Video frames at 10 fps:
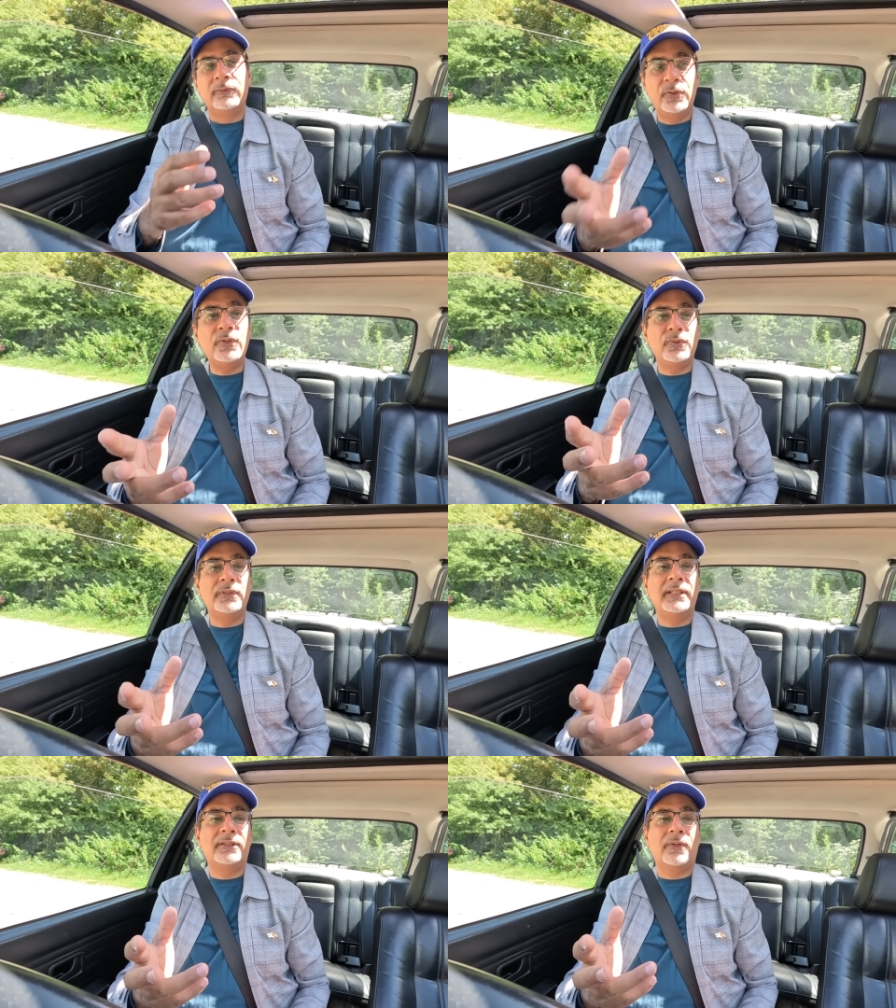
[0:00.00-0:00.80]
do you
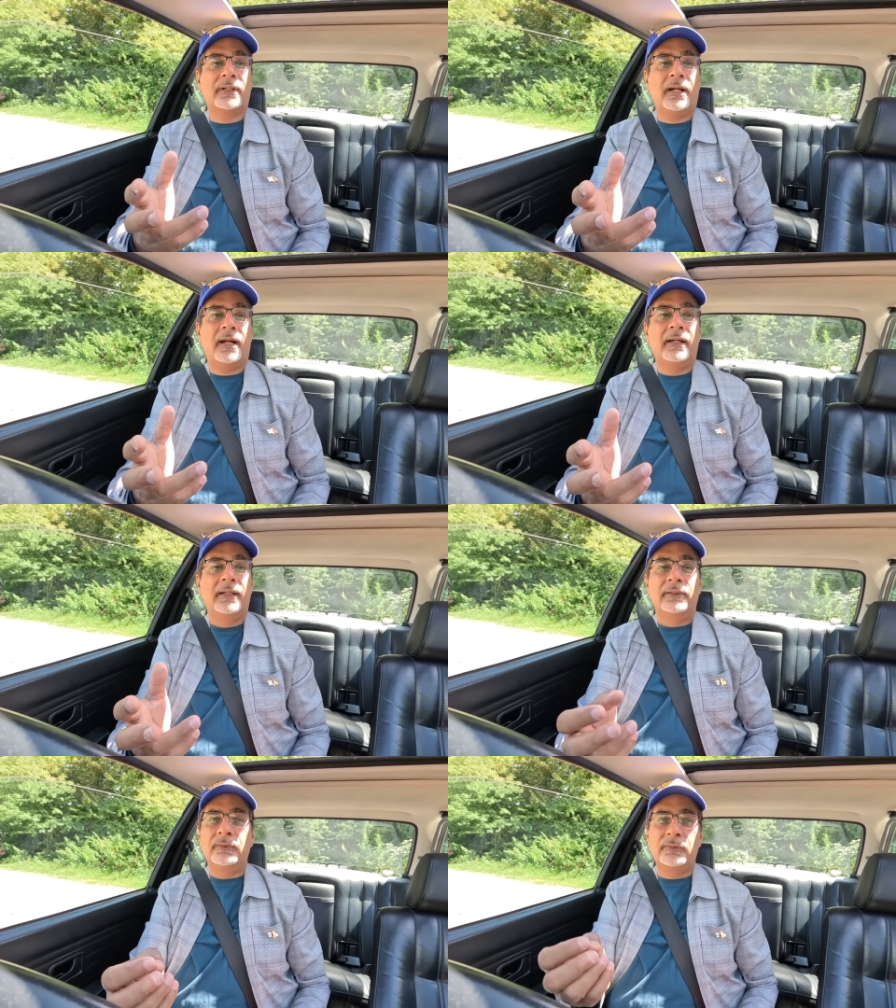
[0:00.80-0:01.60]
need your car?
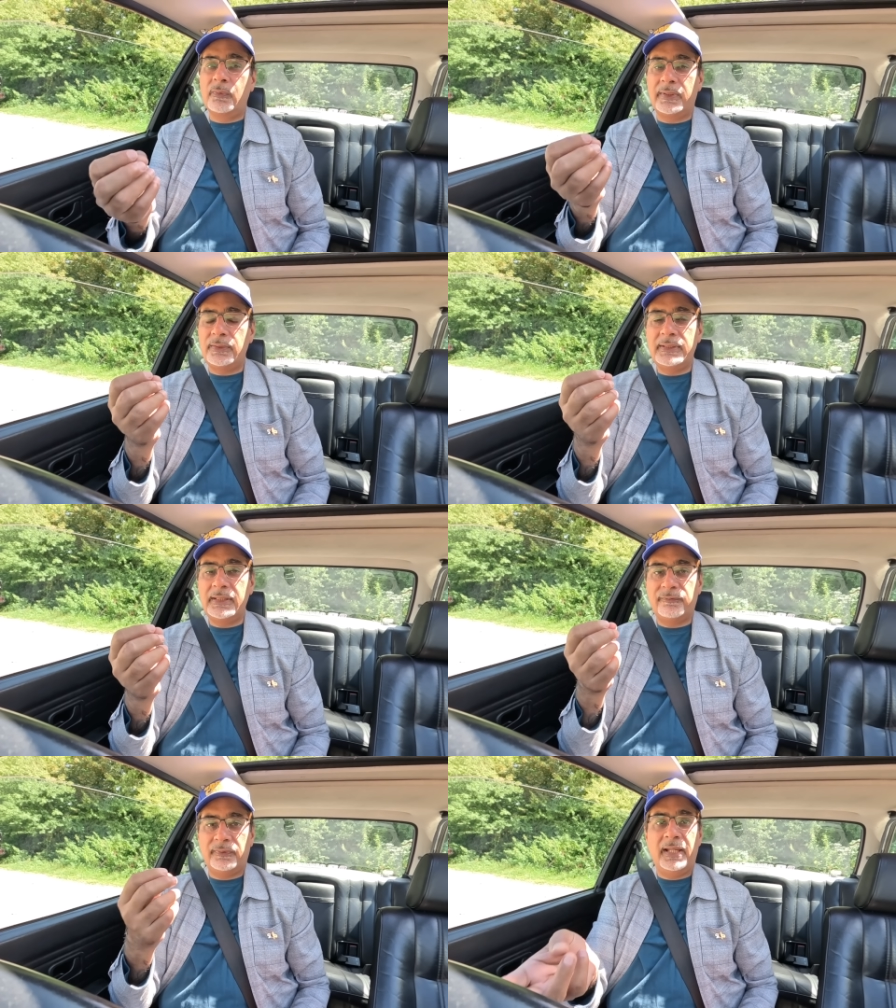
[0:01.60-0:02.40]
Do you, whether you
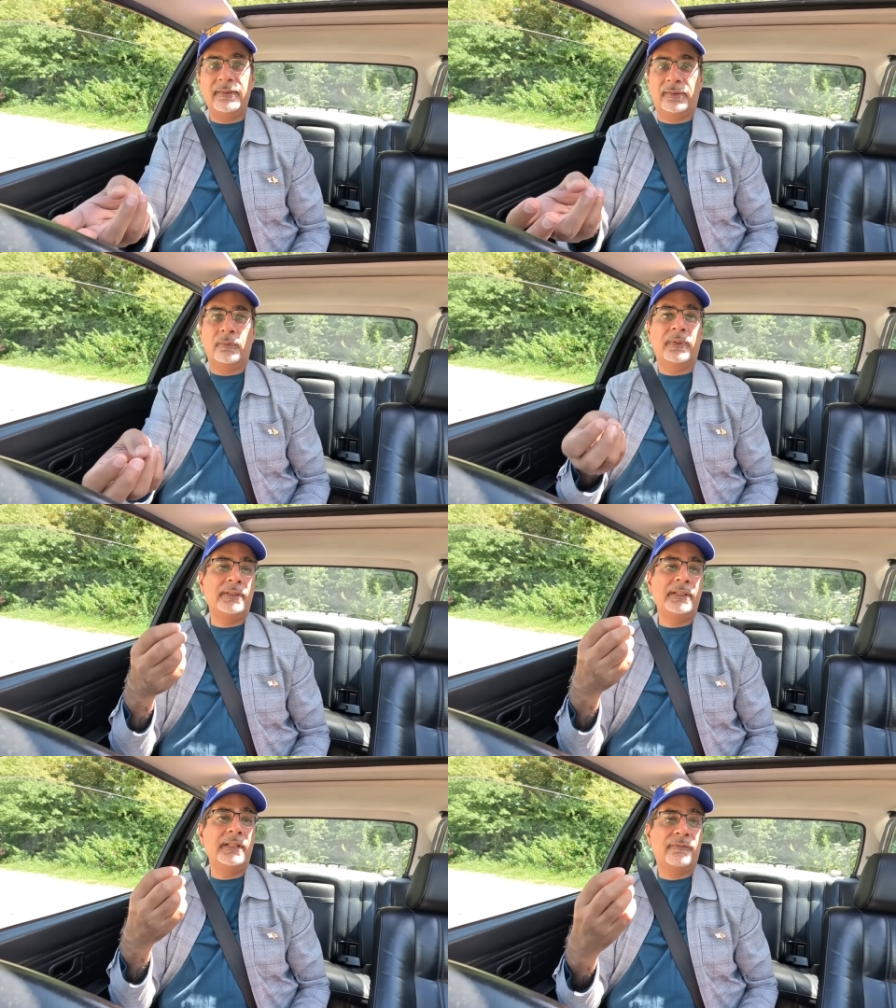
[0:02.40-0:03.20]
need it for leisure, whether
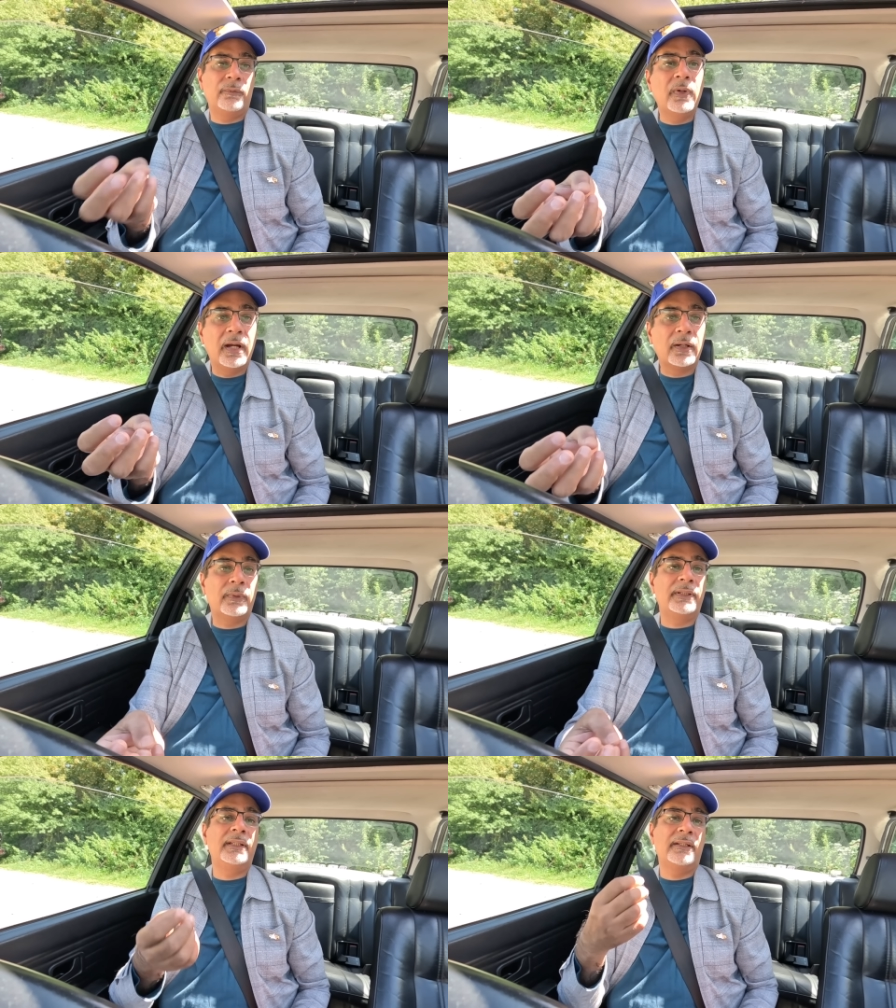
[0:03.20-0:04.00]
you need it for work,
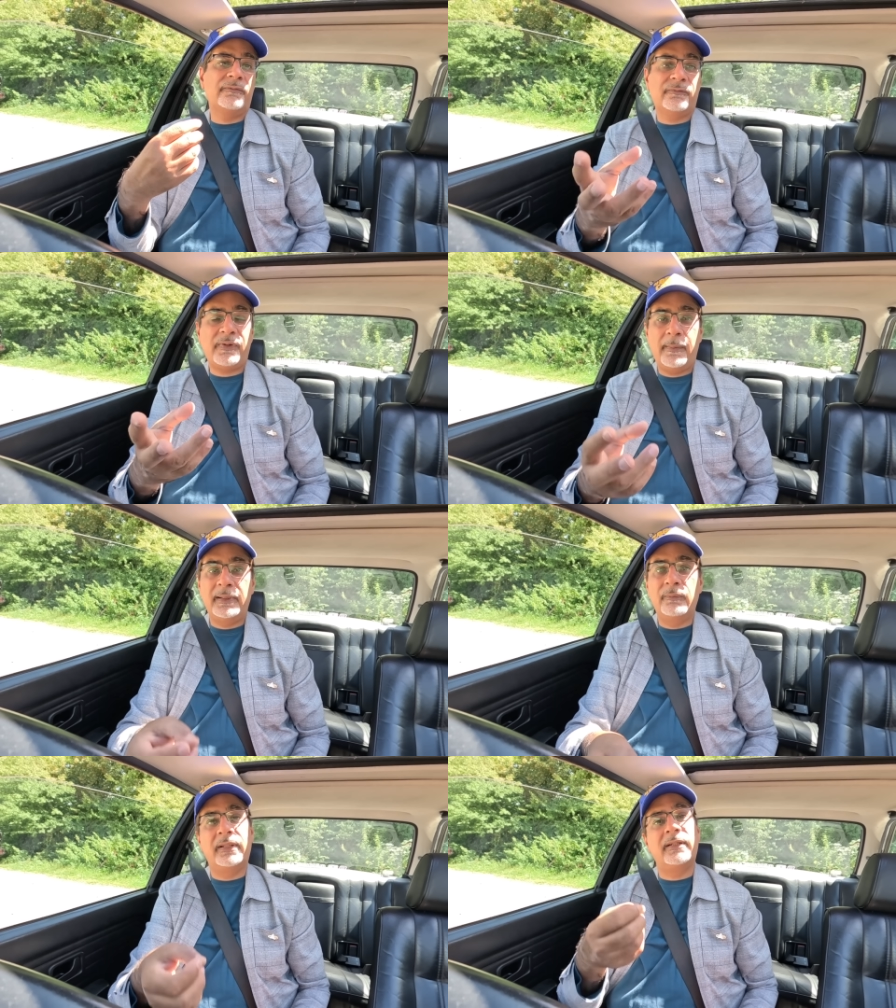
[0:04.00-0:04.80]
whether you need it for
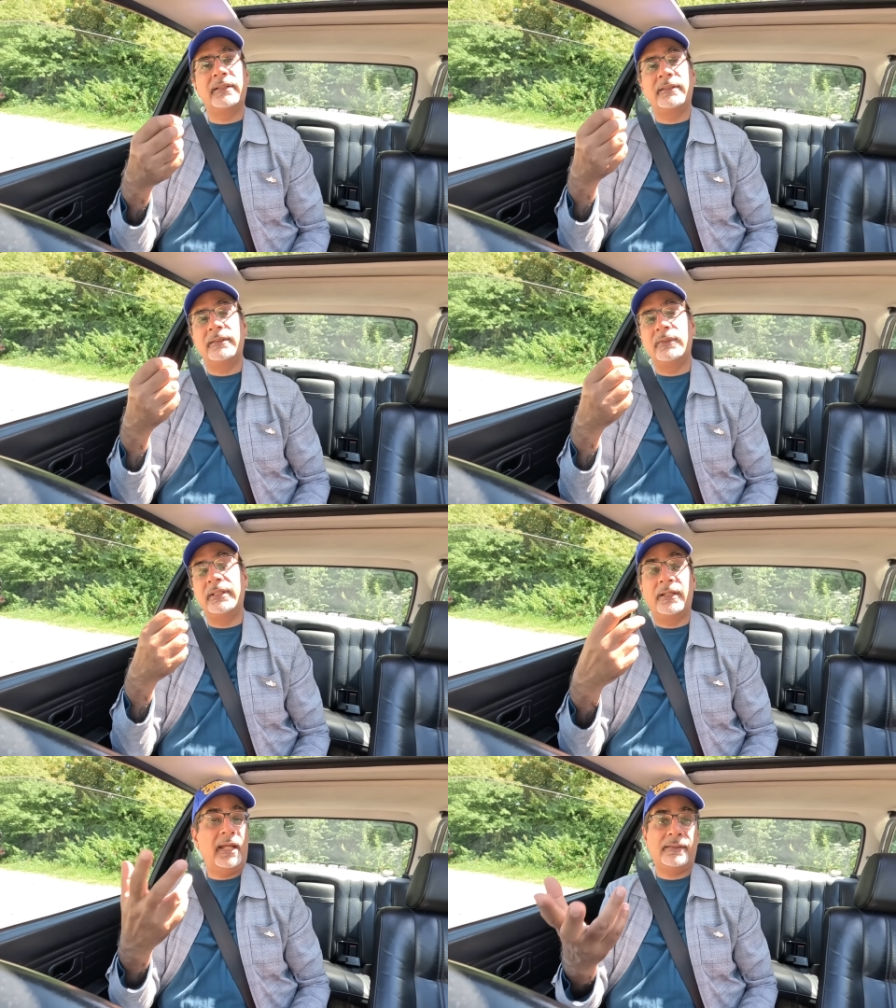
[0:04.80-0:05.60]
family, whether you
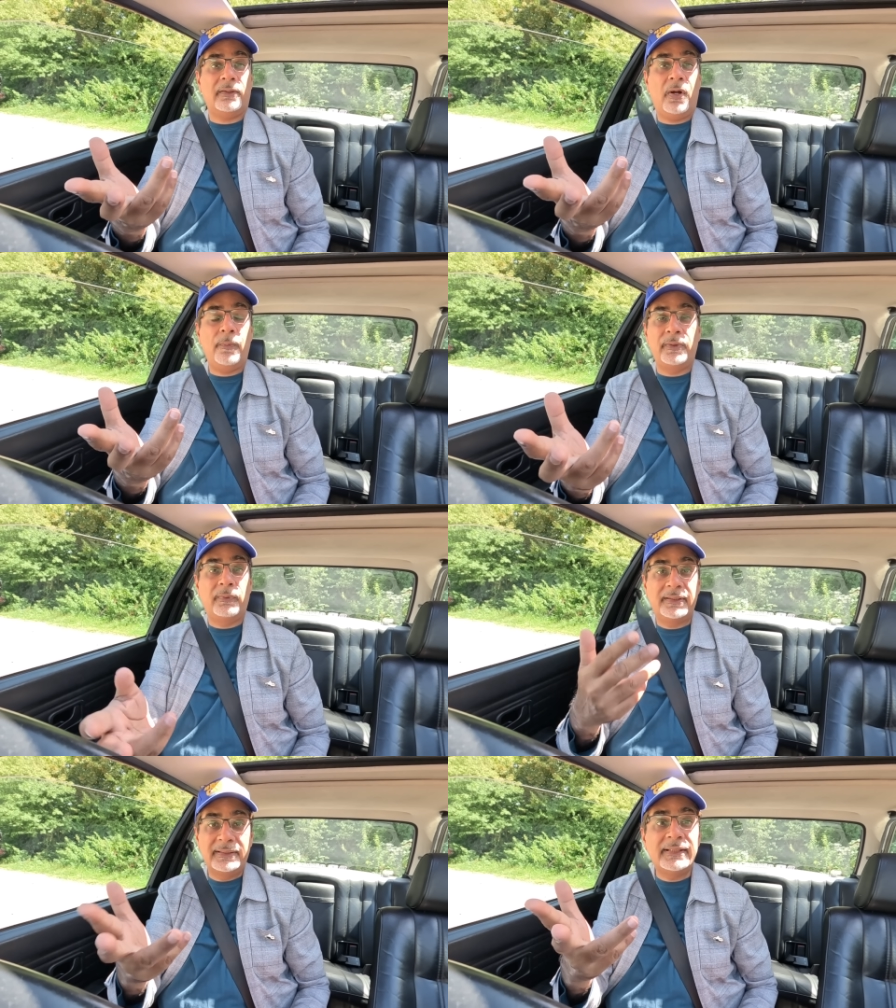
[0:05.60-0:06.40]
need it as a hobby,
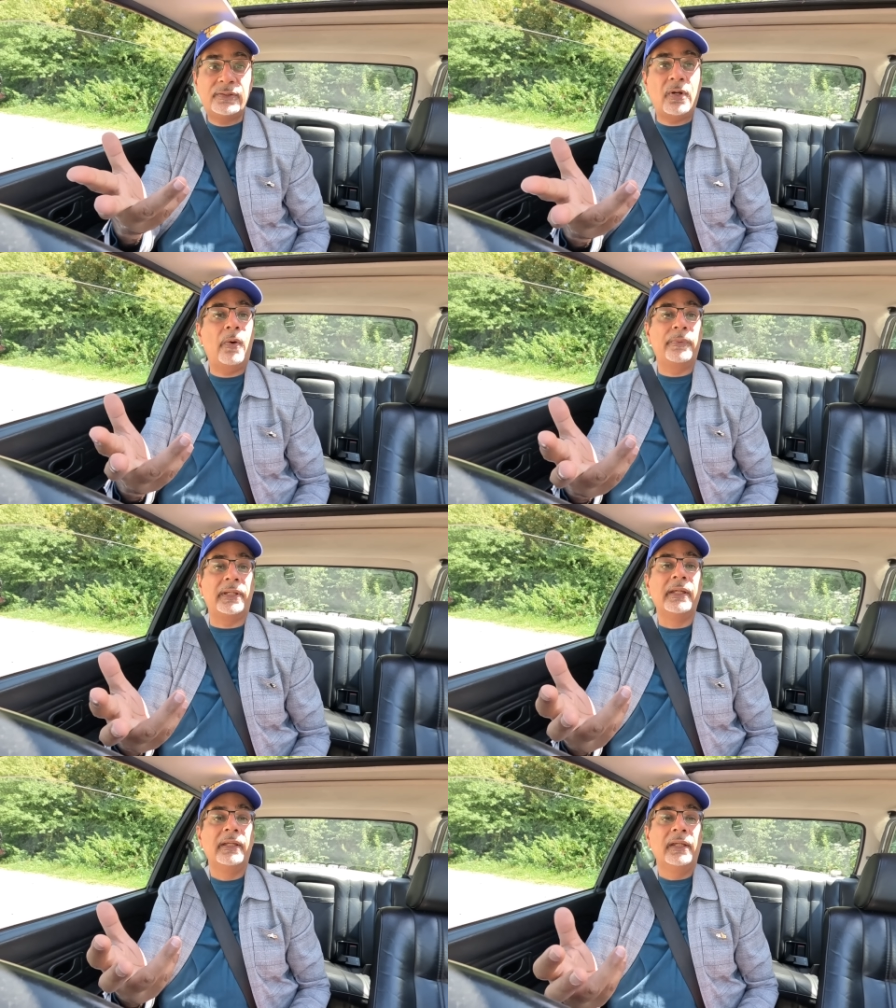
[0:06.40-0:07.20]
whether it is your hobby,